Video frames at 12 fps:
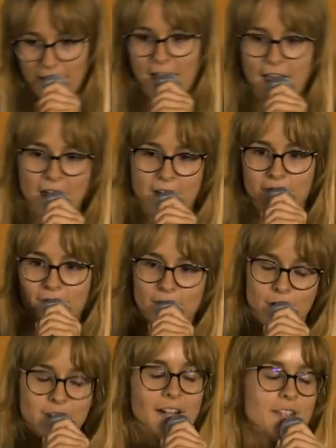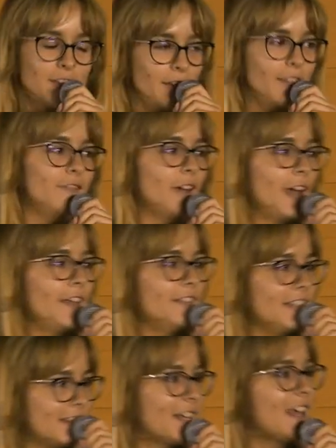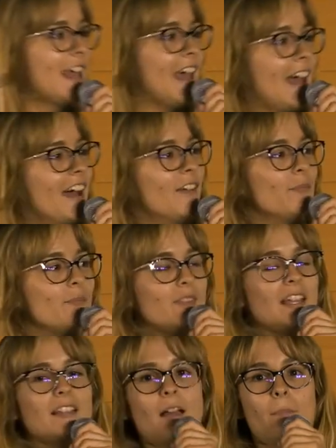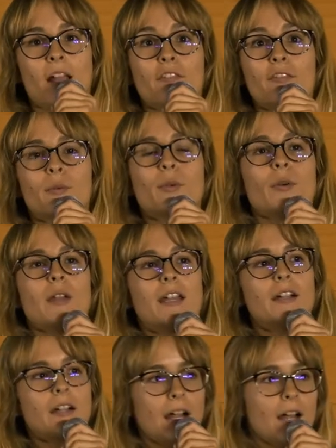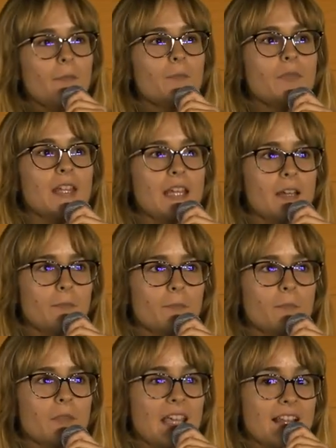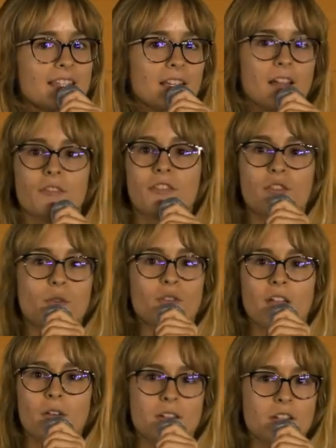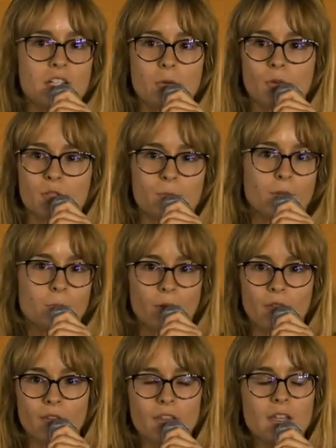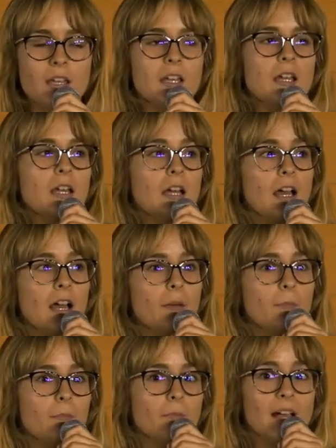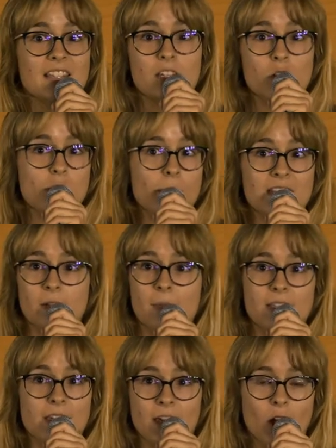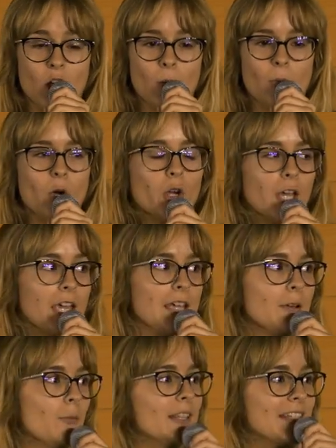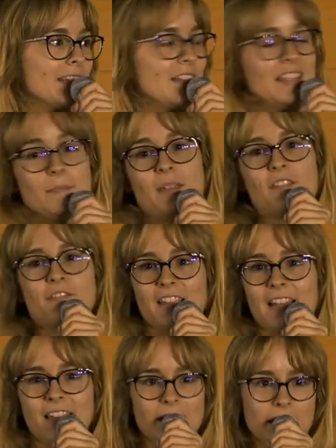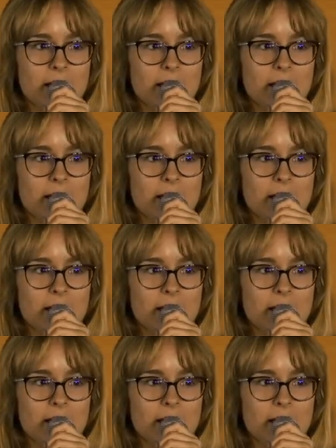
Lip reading: I have research behind this, that a platform career gets 2,000 euros per month as a universal basic income. Okay, what's the main feeling?